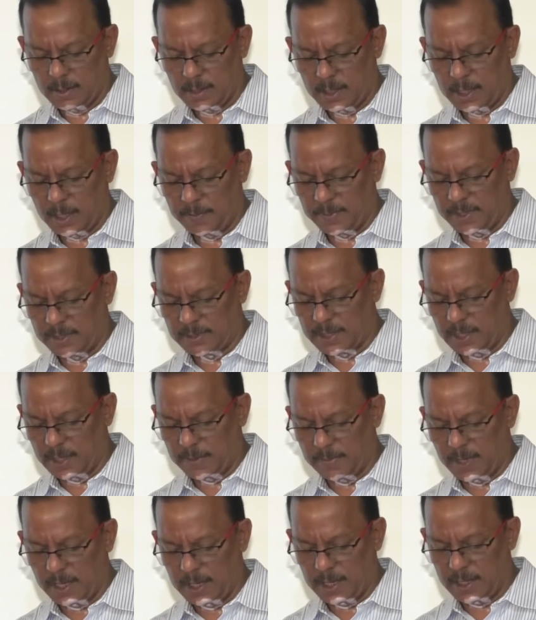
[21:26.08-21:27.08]
let me say
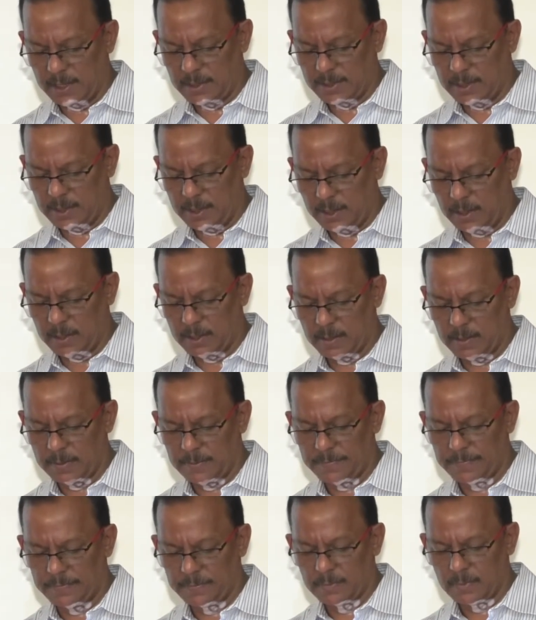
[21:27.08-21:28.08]
Balaji
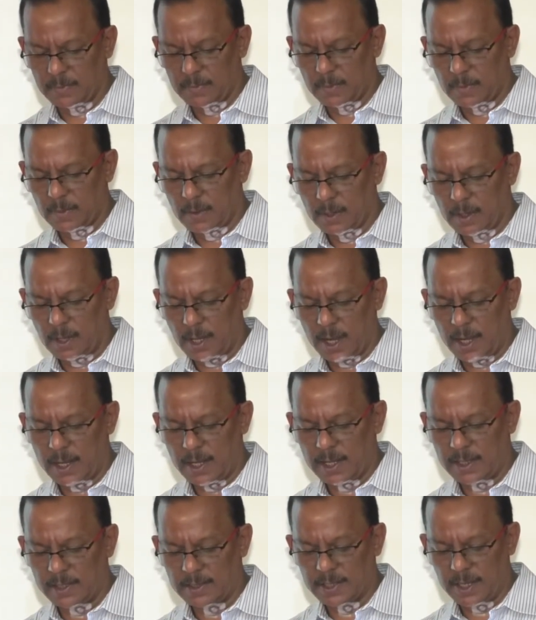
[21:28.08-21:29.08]
and
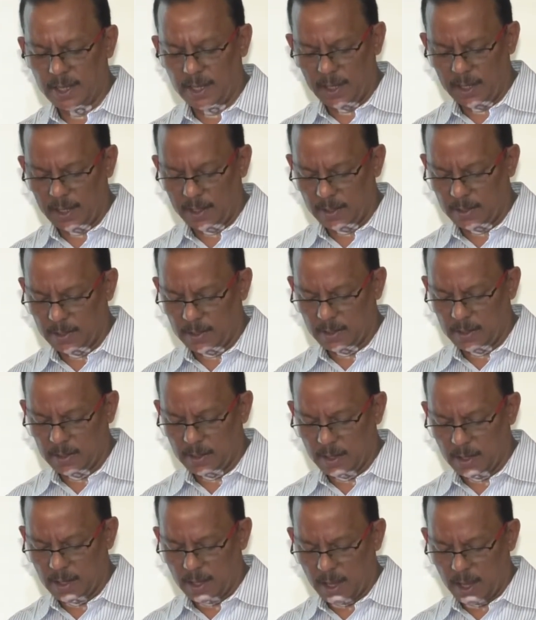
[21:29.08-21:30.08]
I say
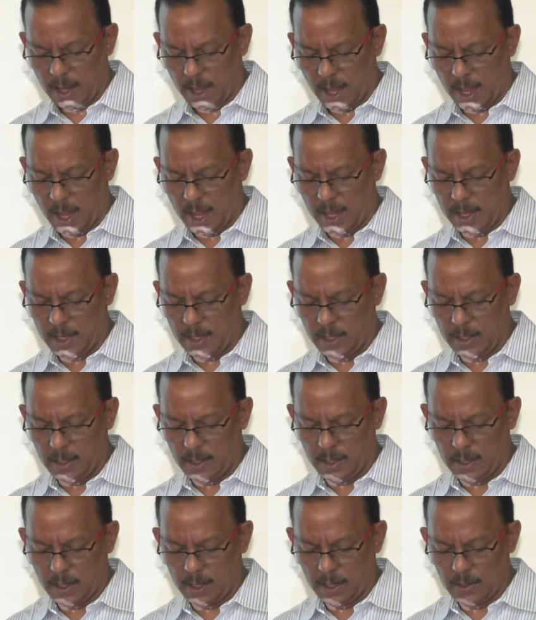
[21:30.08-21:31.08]
I
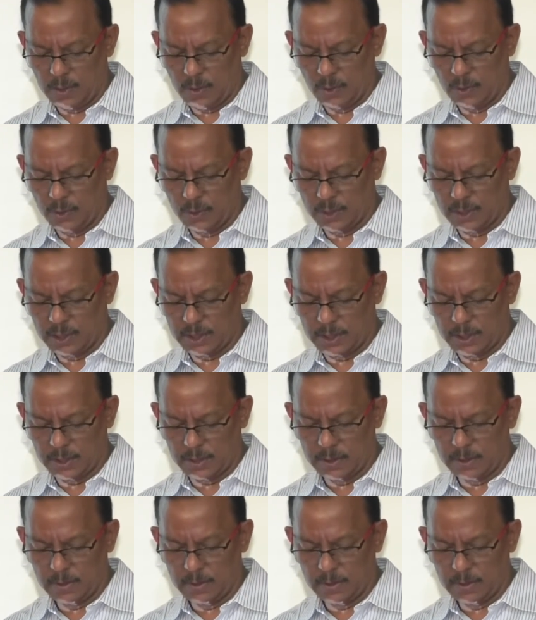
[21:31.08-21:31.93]
used